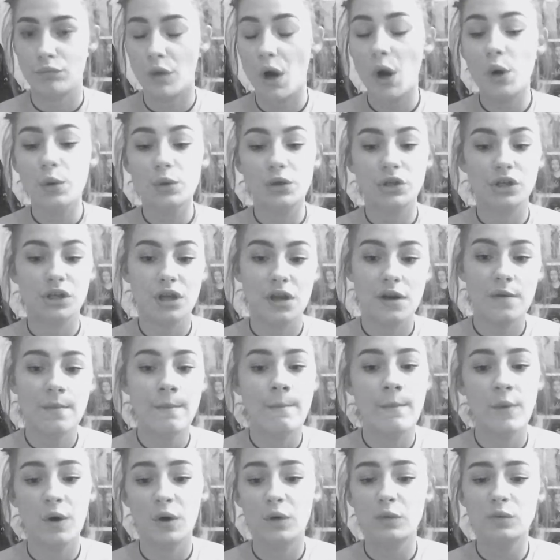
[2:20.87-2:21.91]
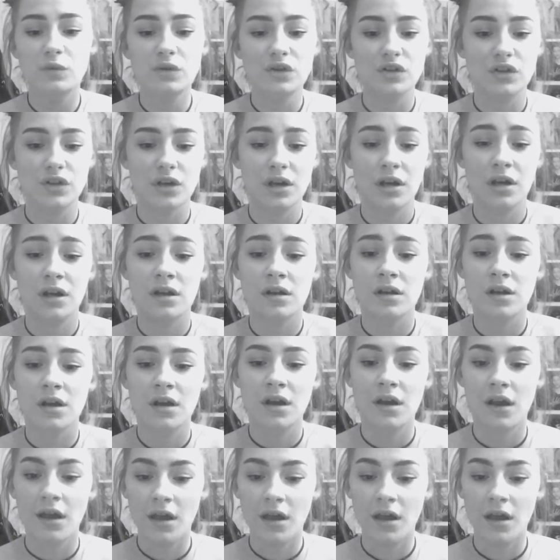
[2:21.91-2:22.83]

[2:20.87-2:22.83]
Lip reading: motion, motion.